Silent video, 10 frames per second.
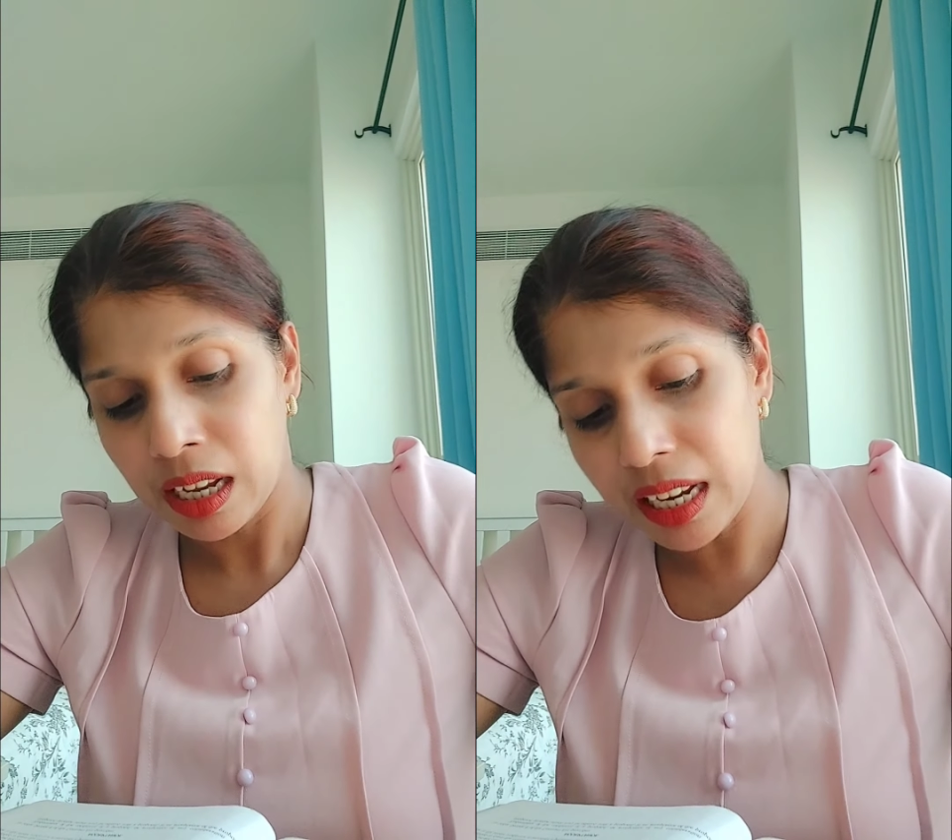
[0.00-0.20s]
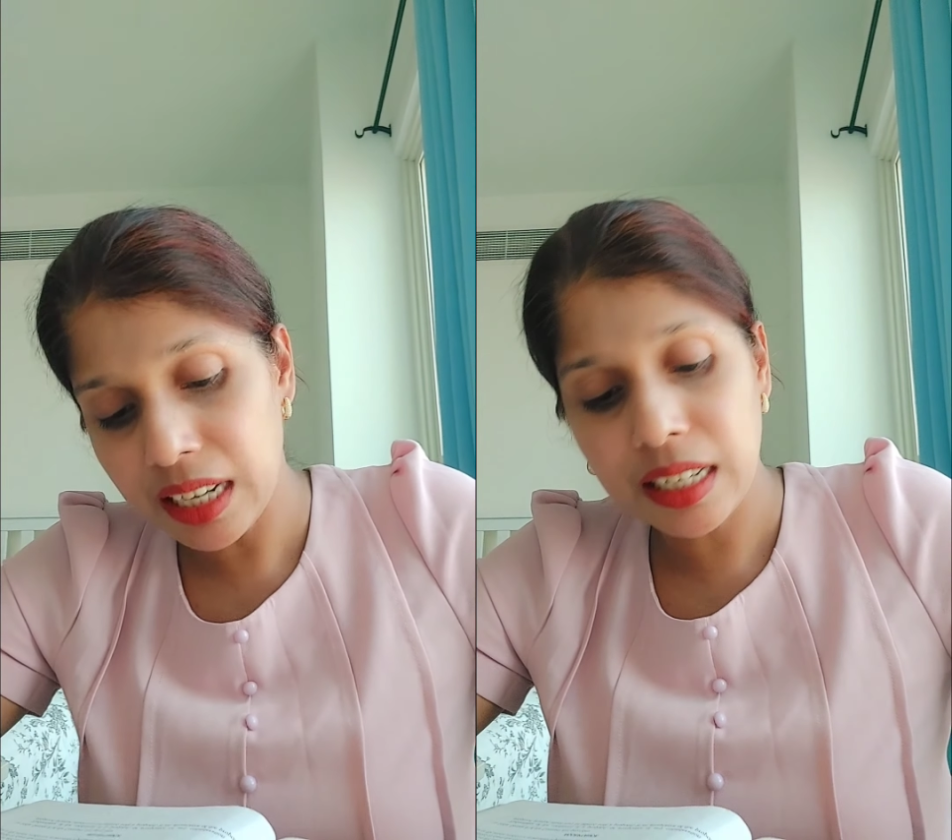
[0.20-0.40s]

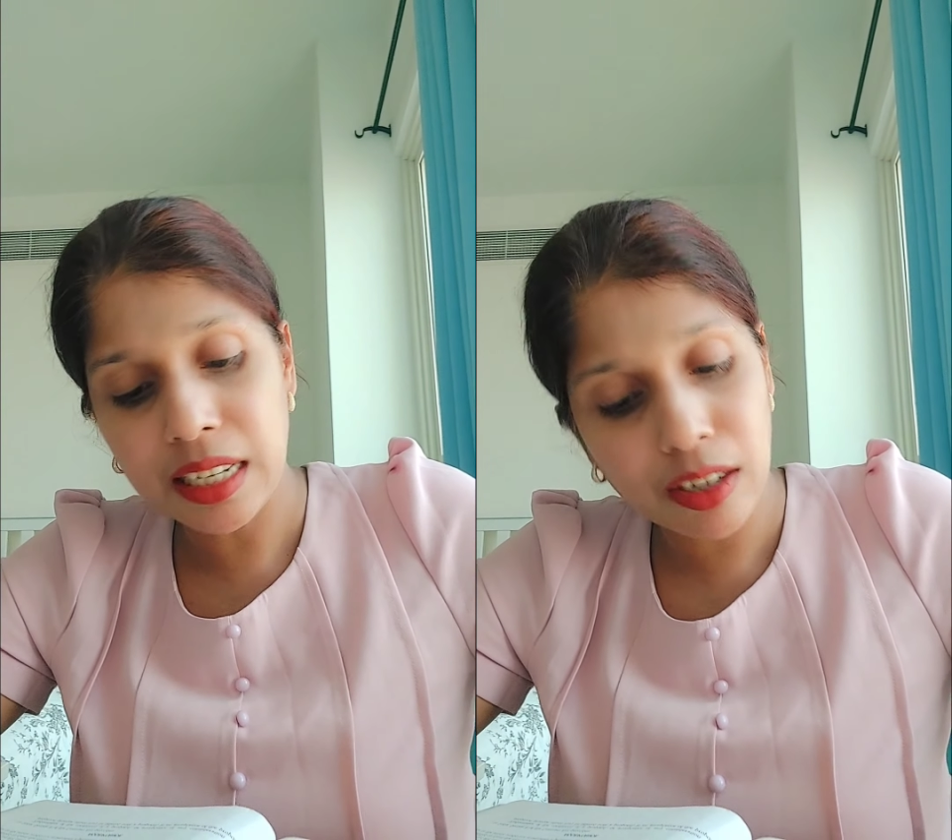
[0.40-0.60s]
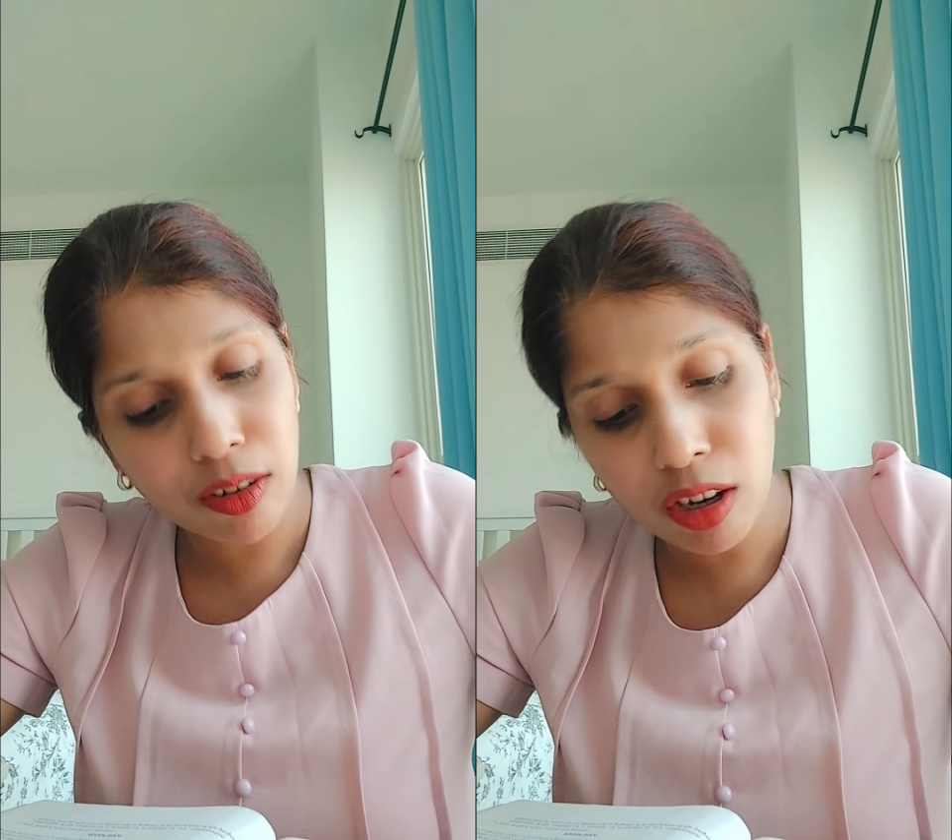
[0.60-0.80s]
It
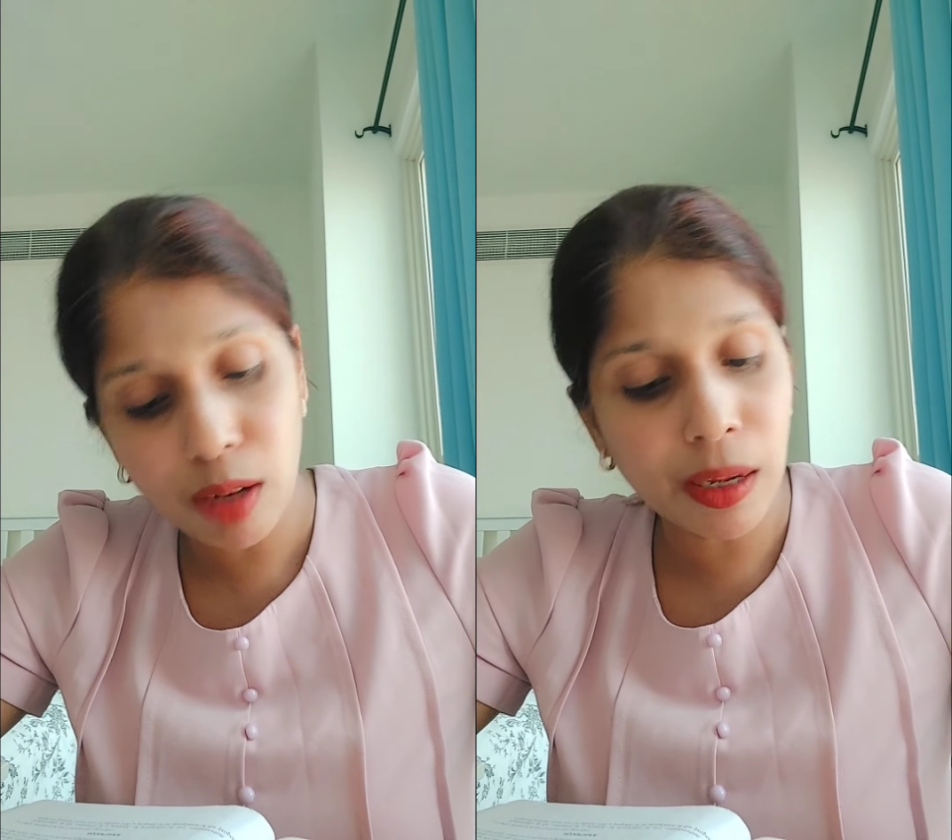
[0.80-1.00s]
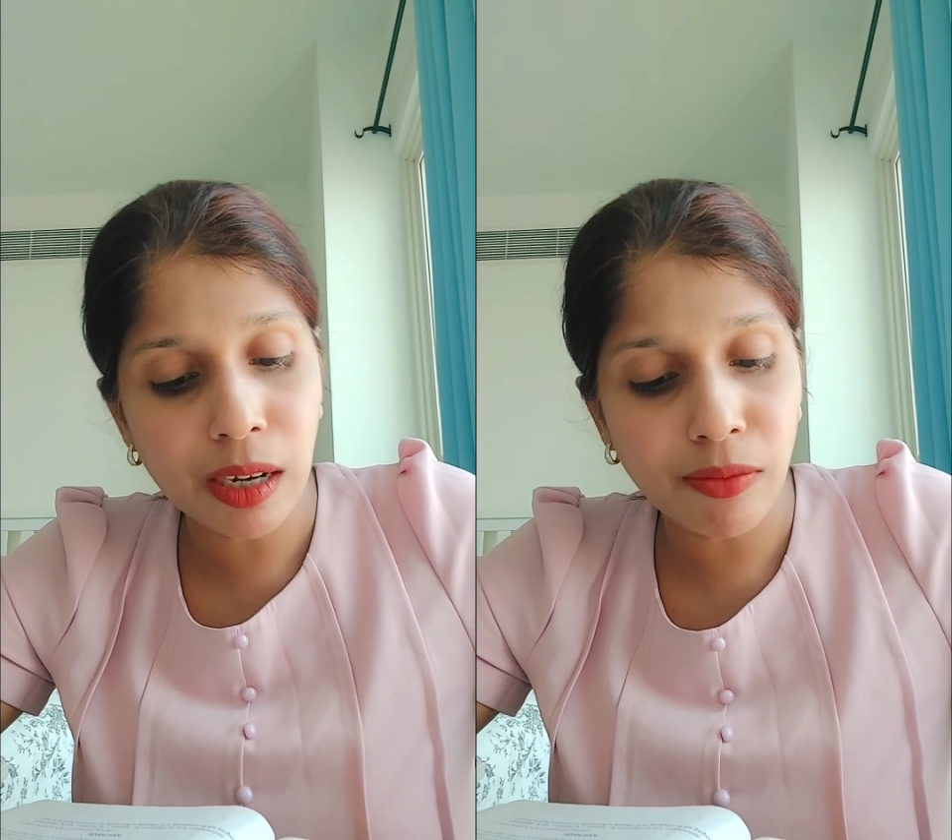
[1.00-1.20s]
cannot
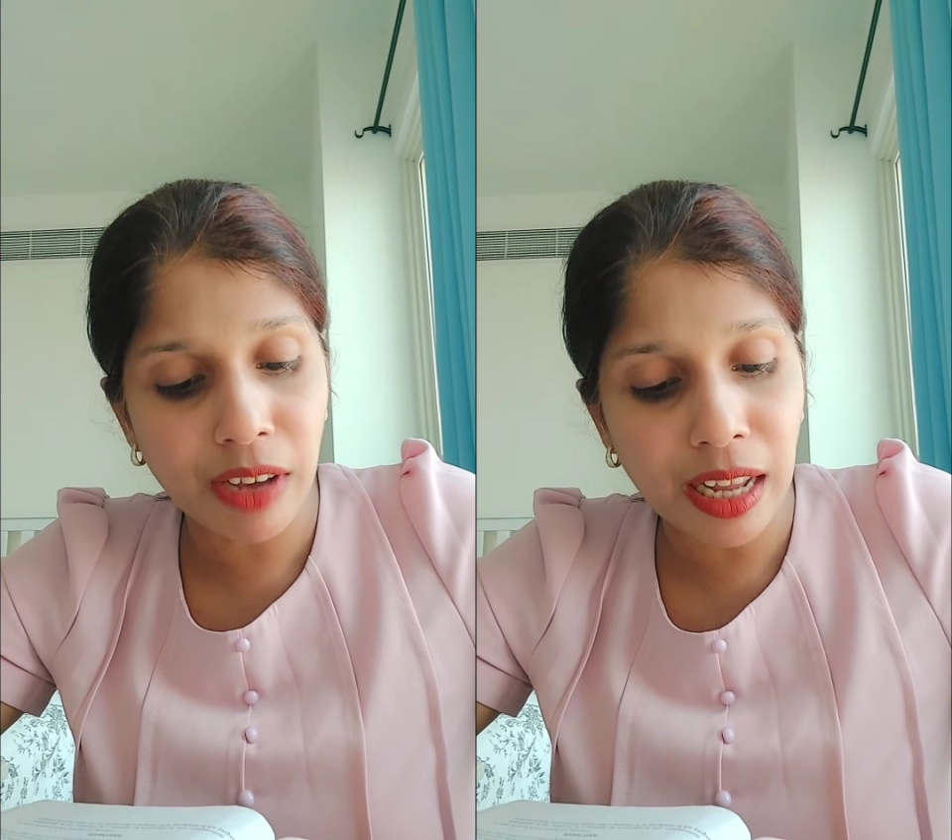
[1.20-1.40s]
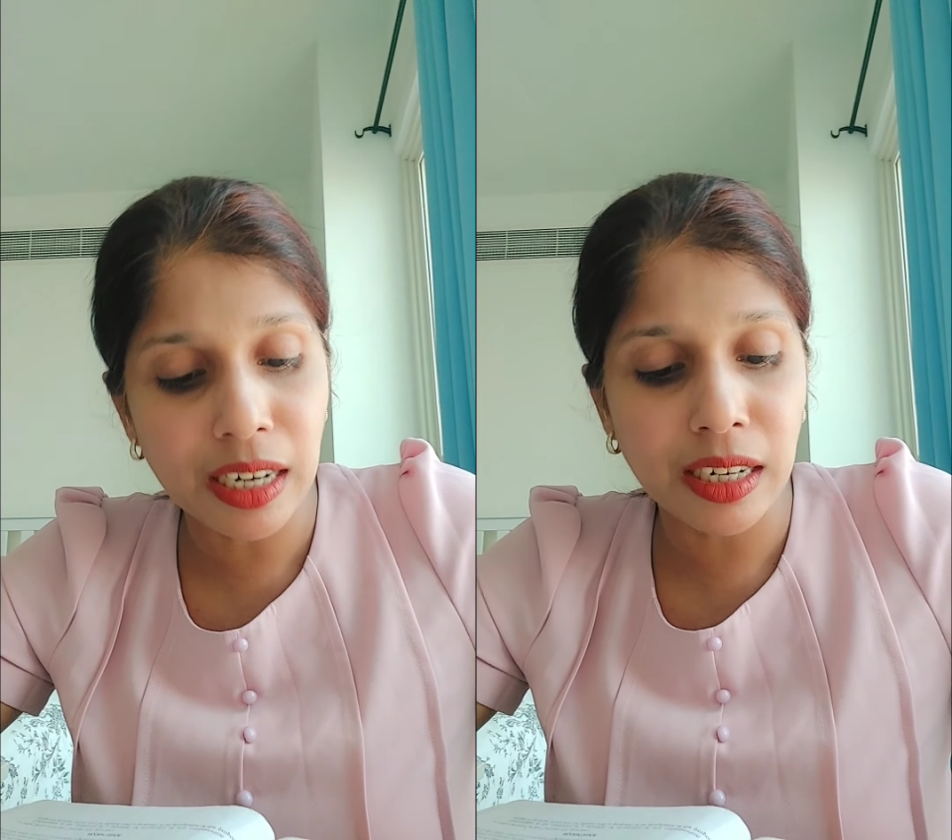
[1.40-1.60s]
become
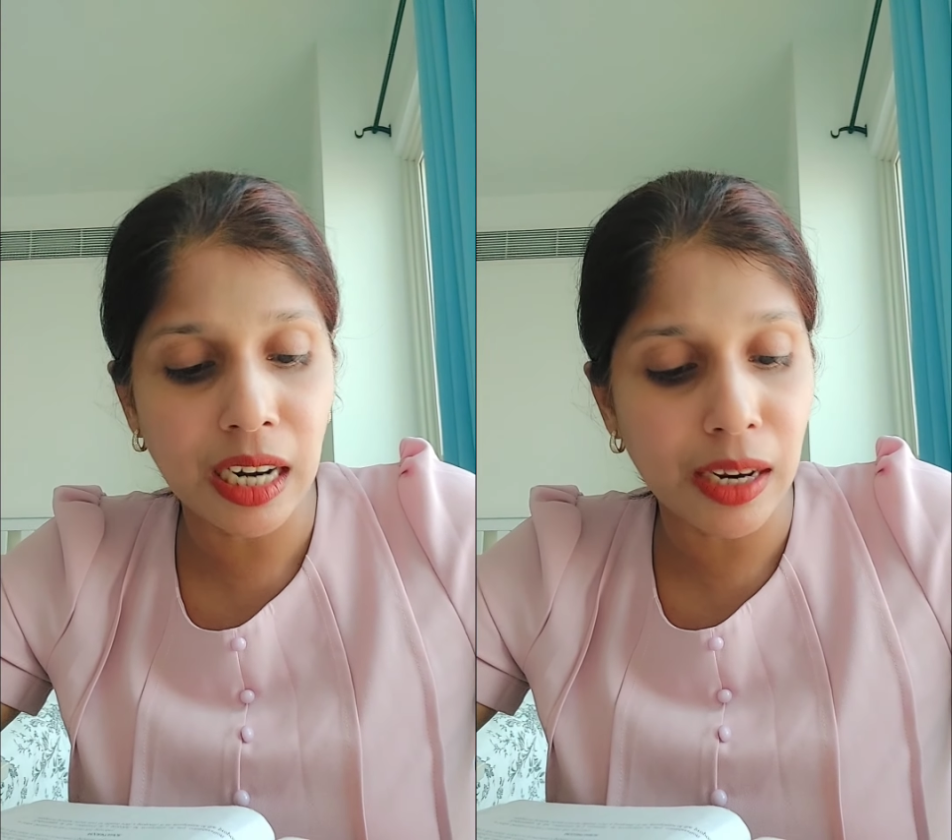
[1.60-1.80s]
valid